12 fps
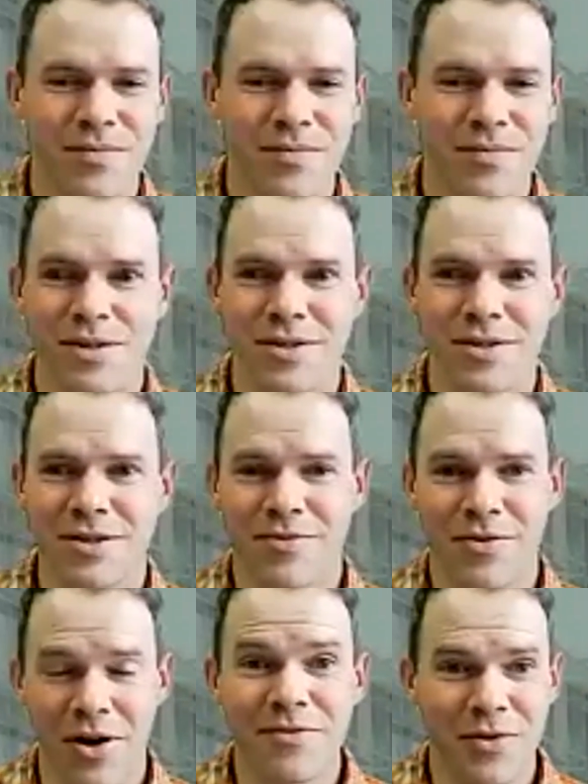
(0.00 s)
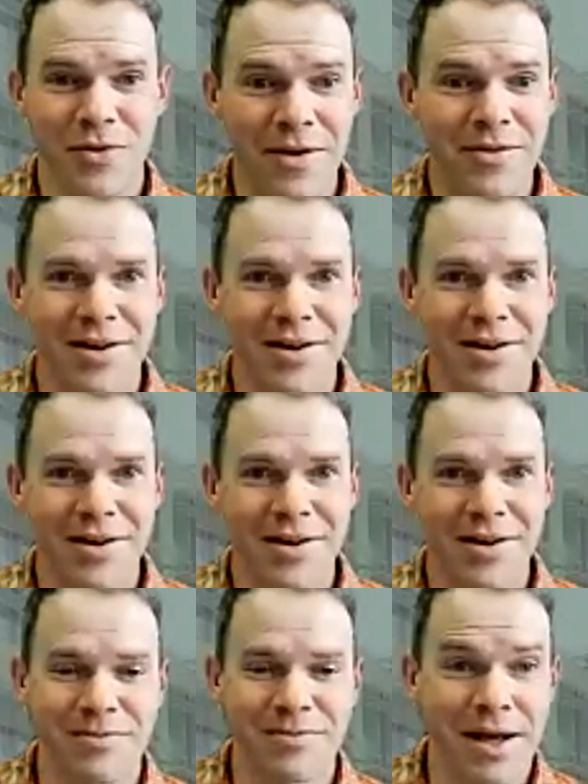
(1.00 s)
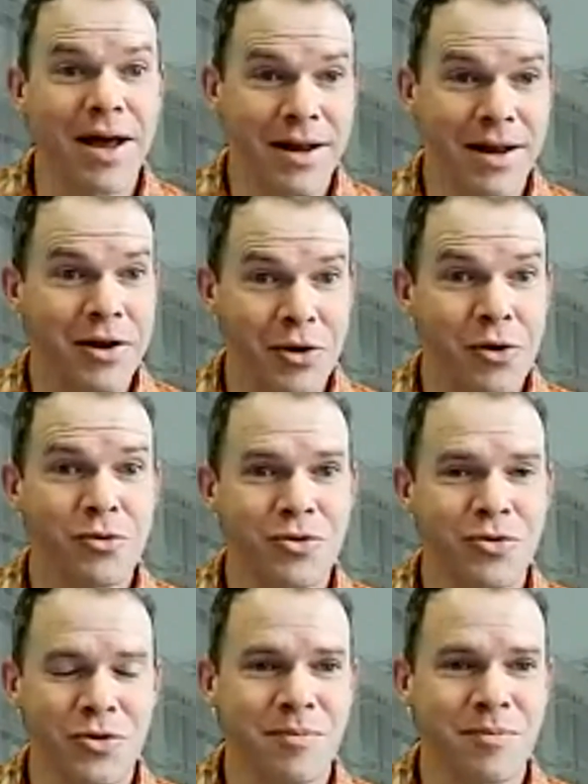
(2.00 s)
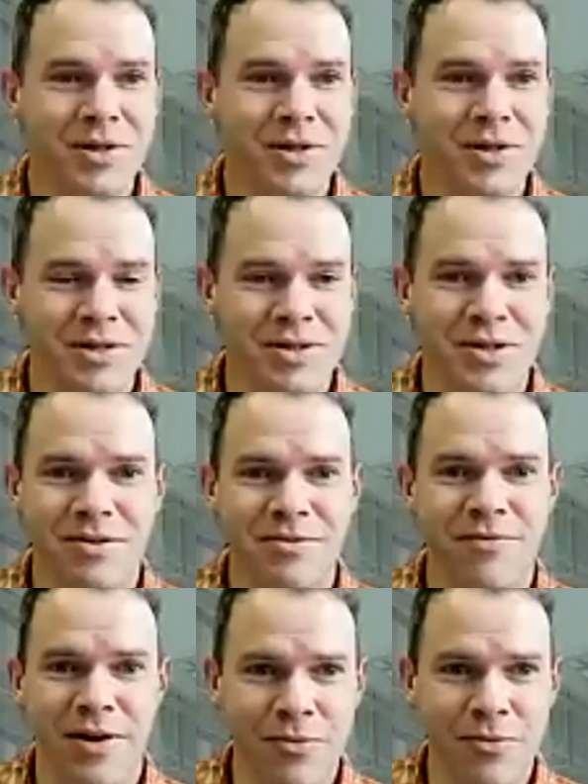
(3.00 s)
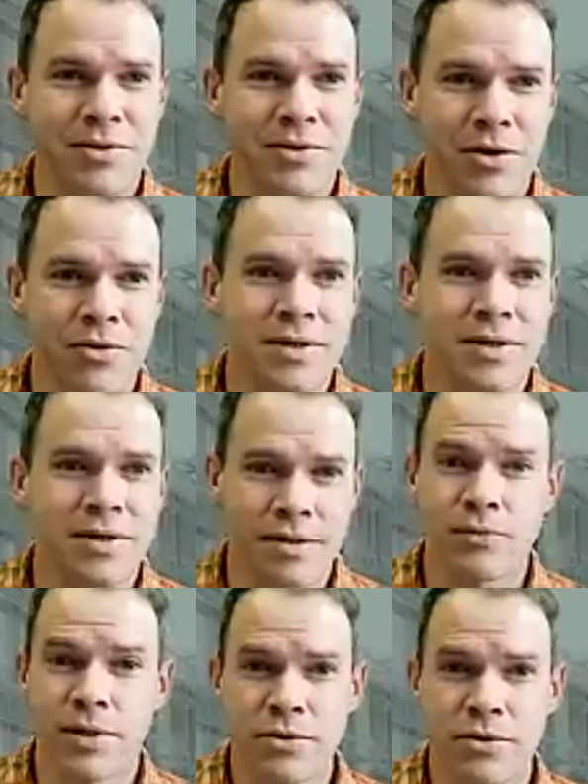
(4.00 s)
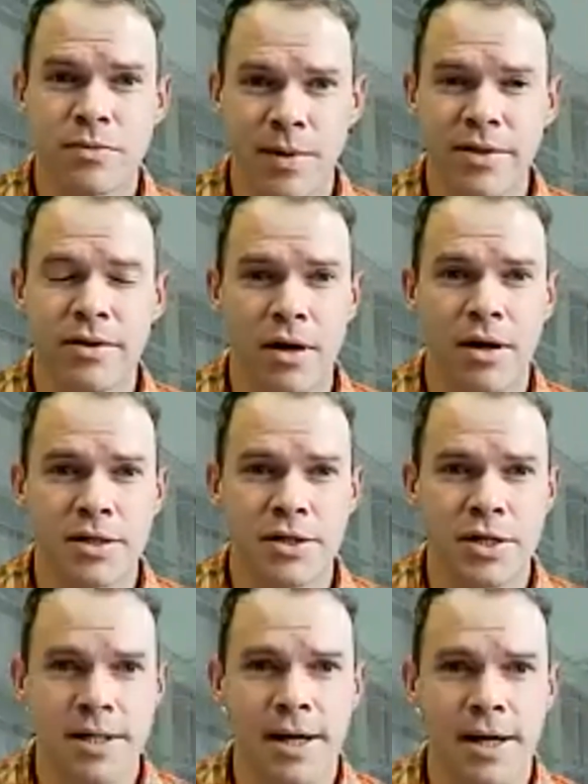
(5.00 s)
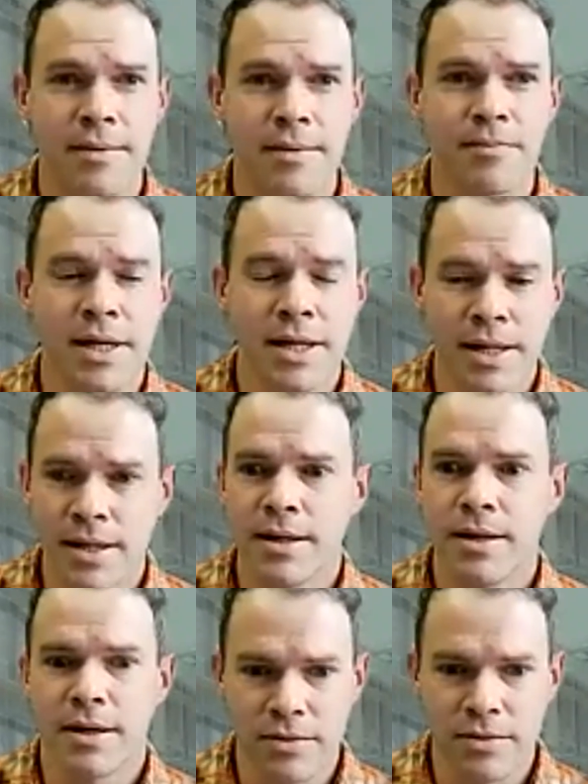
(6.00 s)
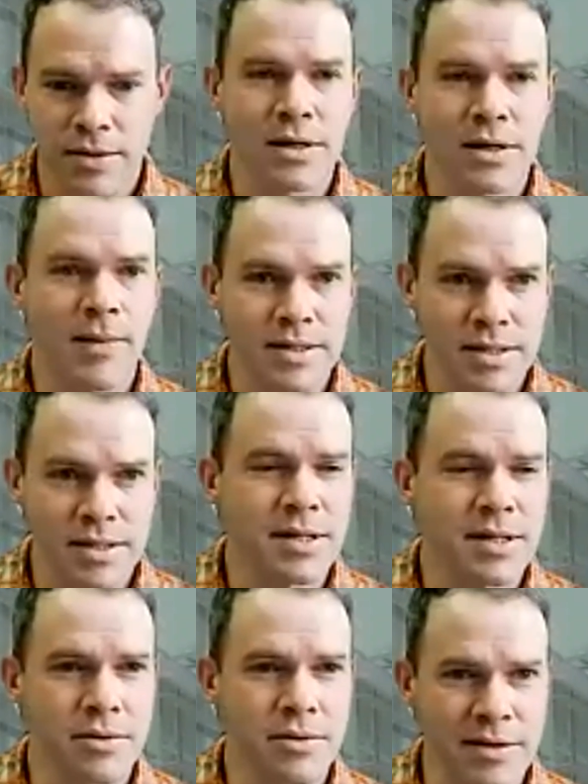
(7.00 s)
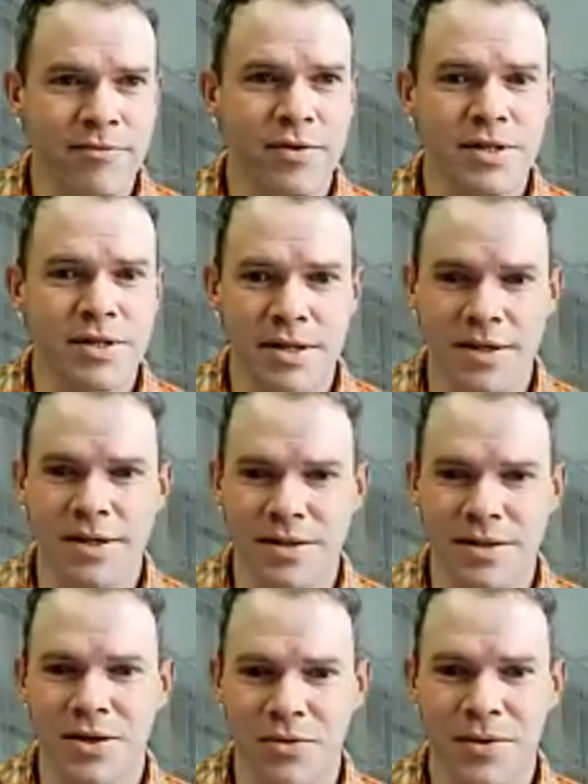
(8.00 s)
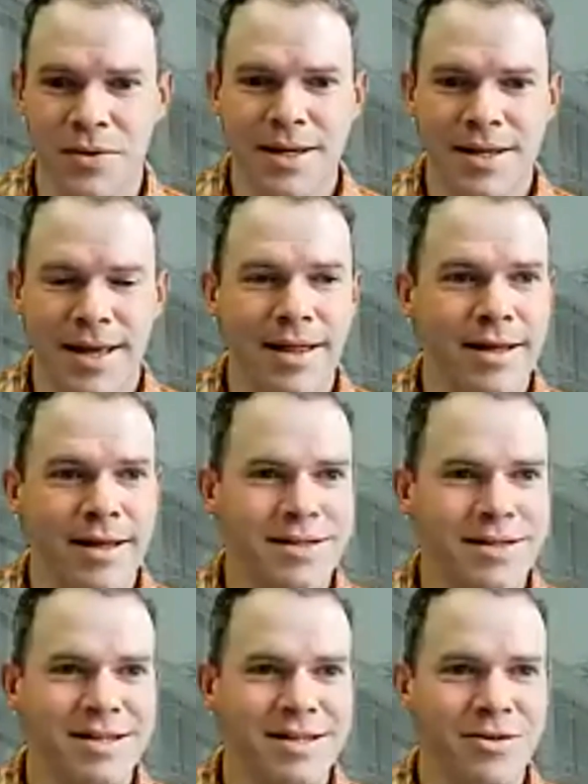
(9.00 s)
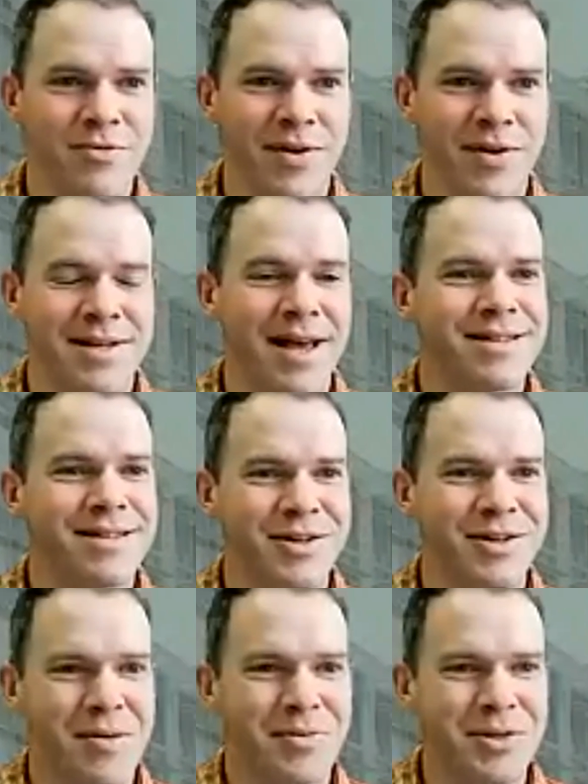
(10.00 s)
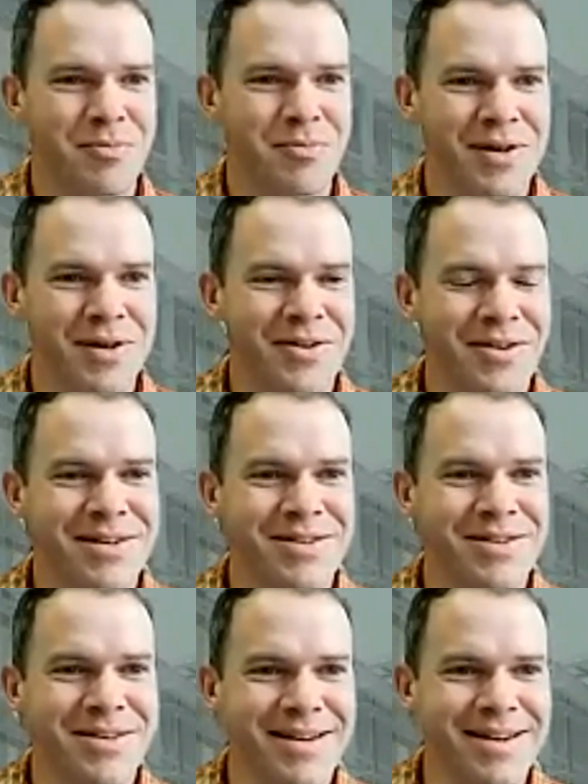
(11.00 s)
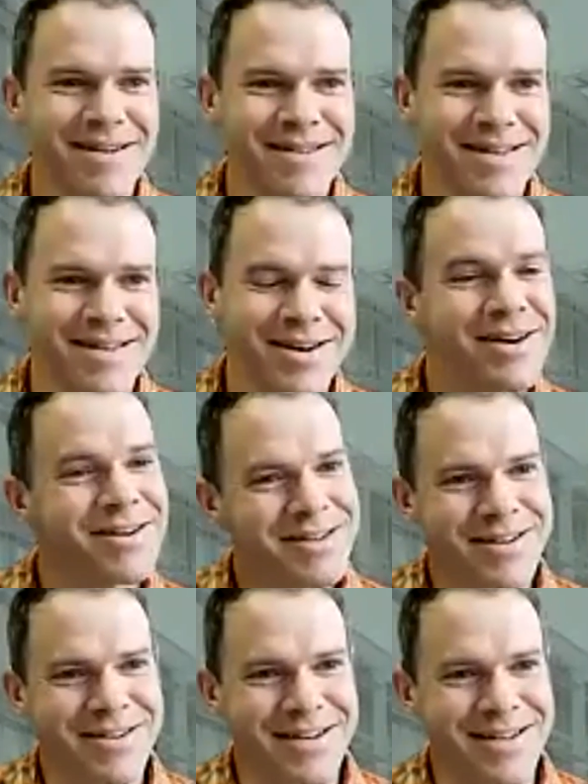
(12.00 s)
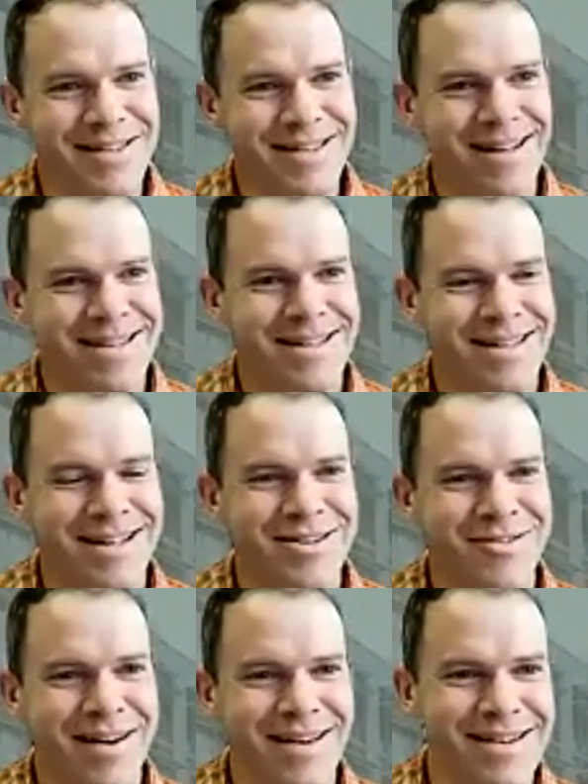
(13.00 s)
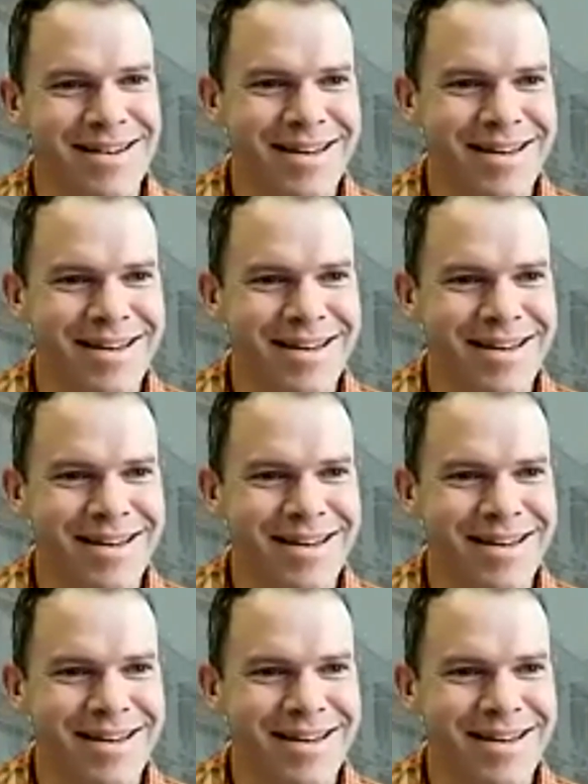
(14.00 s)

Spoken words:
Just for all of you out there in the audience, I mean, I know who Dorothy Bishop is. She's very well known in research methodology, thinking about statistical inference and things. So yeah, that's so fantastic. You're able to bring her into the talk series. That's great.